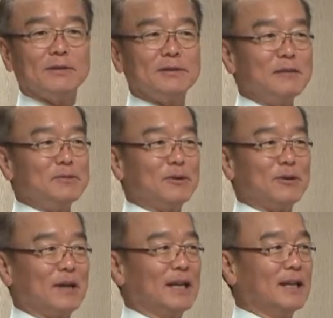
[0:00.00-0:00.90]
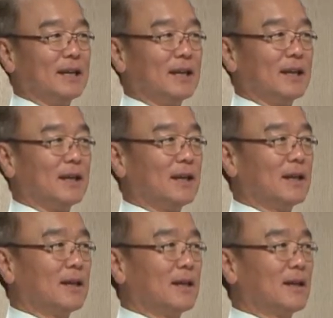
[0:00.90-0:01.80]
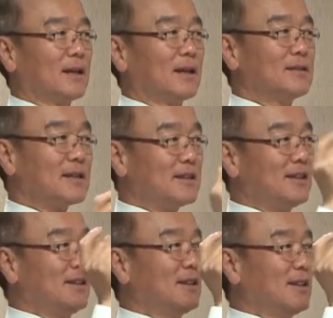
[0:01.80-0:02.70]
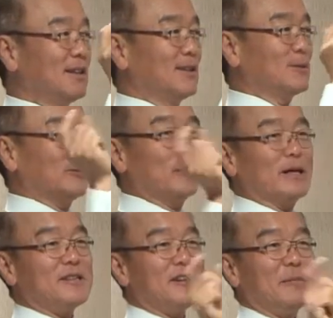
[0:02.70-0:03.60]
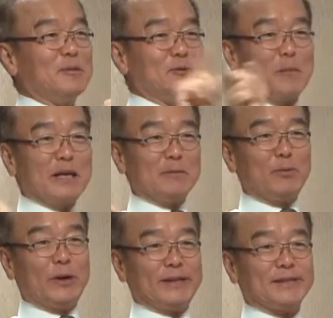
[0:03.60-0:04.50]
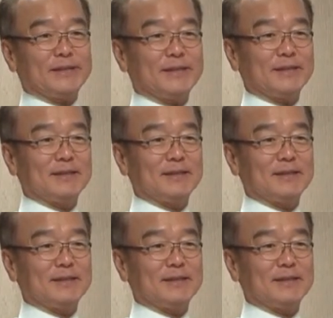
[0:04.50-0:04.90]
Same story, right? Is that clear? So marginal revenue is the market price.